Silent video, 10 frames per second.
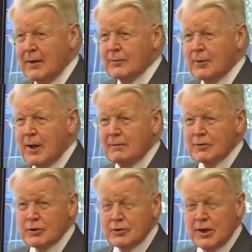to have
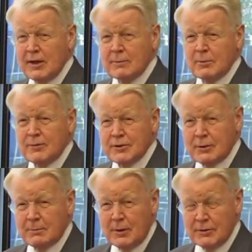a sustainable fishing
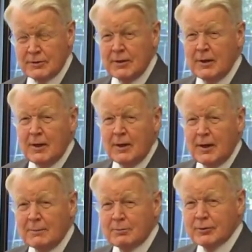policy
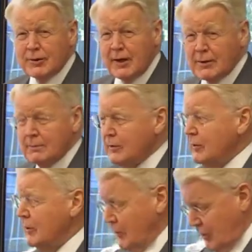and protect
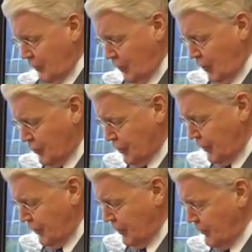the ocean
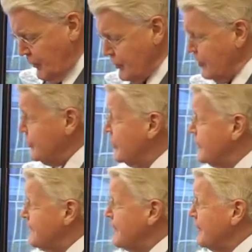resources.
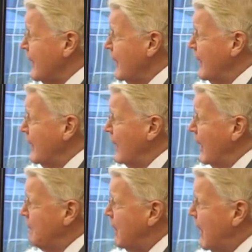
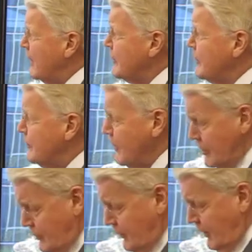And part of the
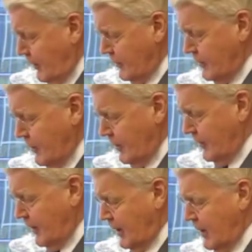reason is
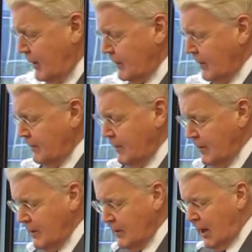that
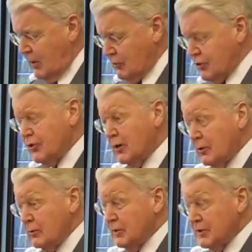our
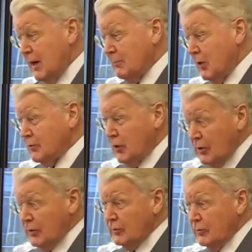struggle, which I'm not
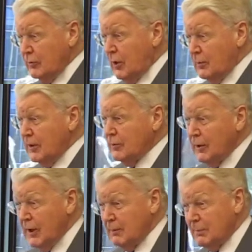going to go into
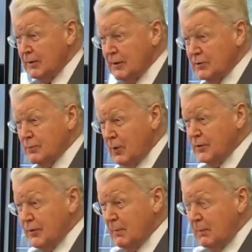here, but it's
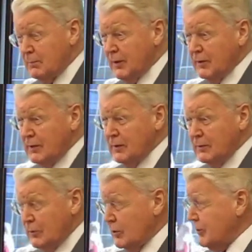worth remembering that
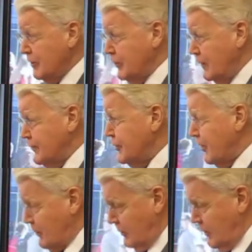it was a tough
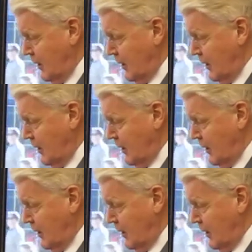struggle,